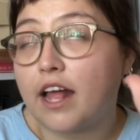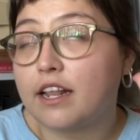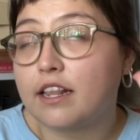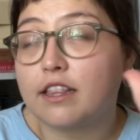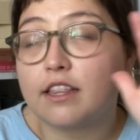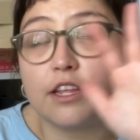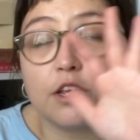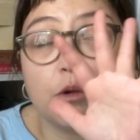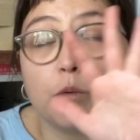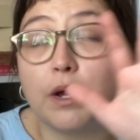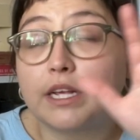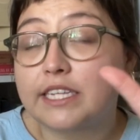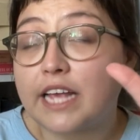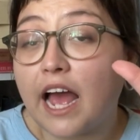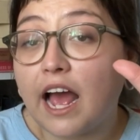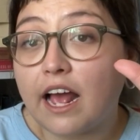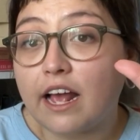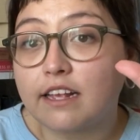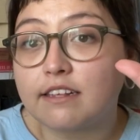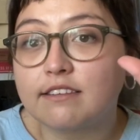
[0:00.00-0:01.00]
the US
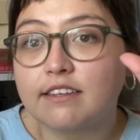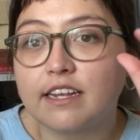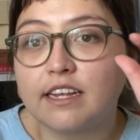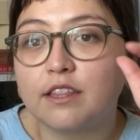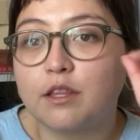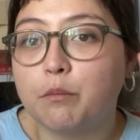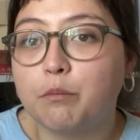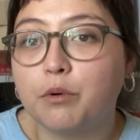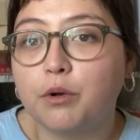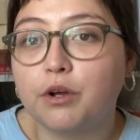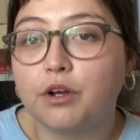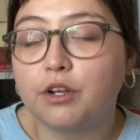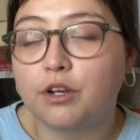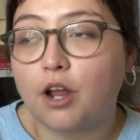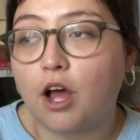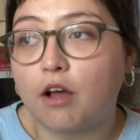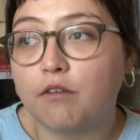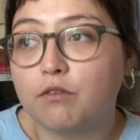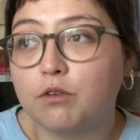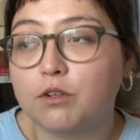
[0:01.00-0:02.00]
has in the book
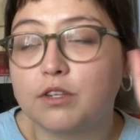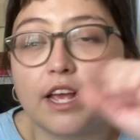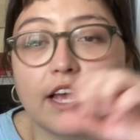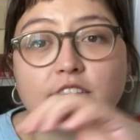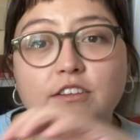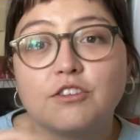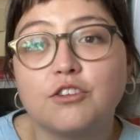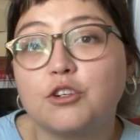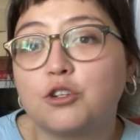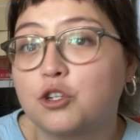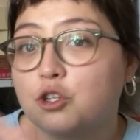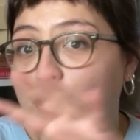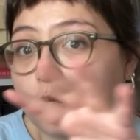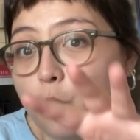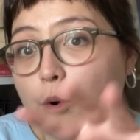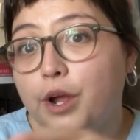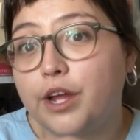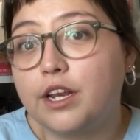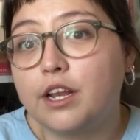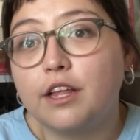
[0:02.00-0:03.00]
novels has
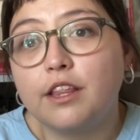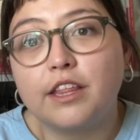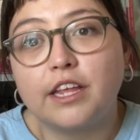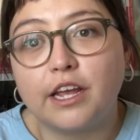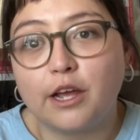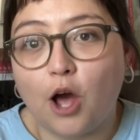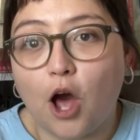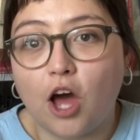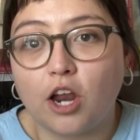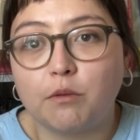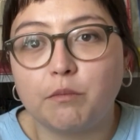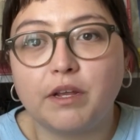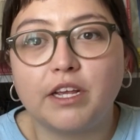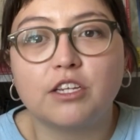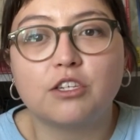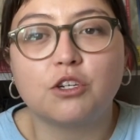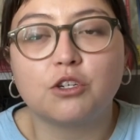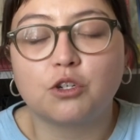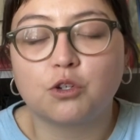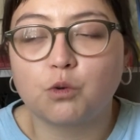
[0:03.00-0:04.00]
destroyed the economy, has
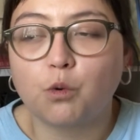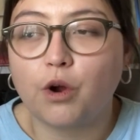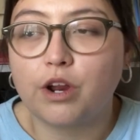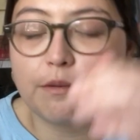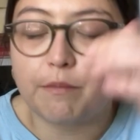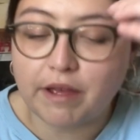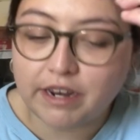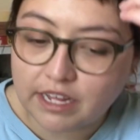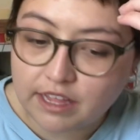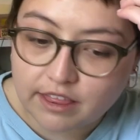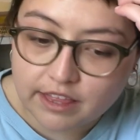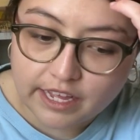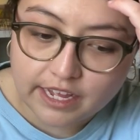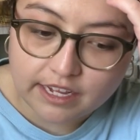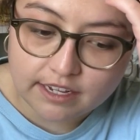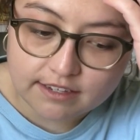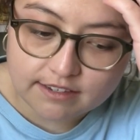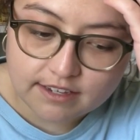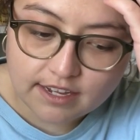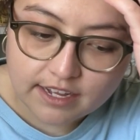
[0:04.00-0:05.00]
destroyed many
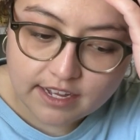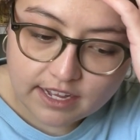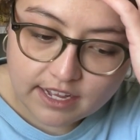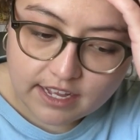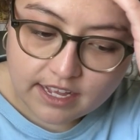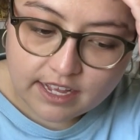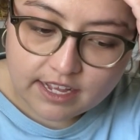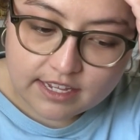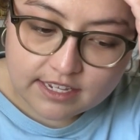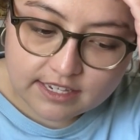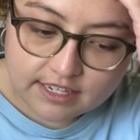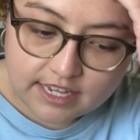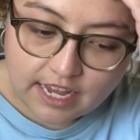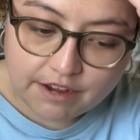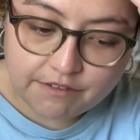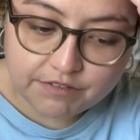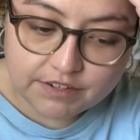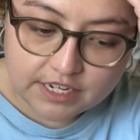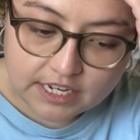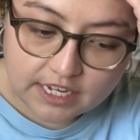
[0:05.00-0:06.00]
things.
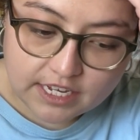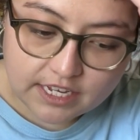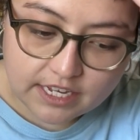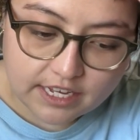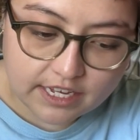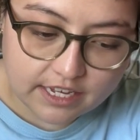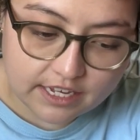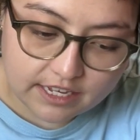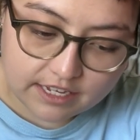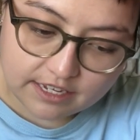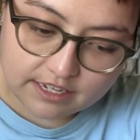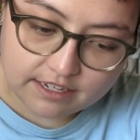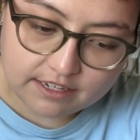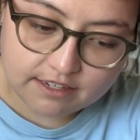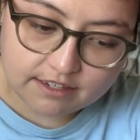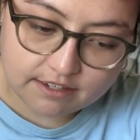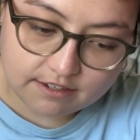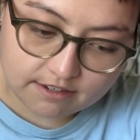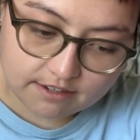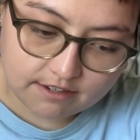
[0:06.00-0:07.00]
Safety
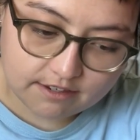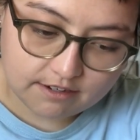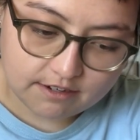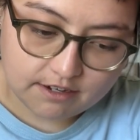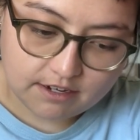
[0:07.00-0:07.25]
is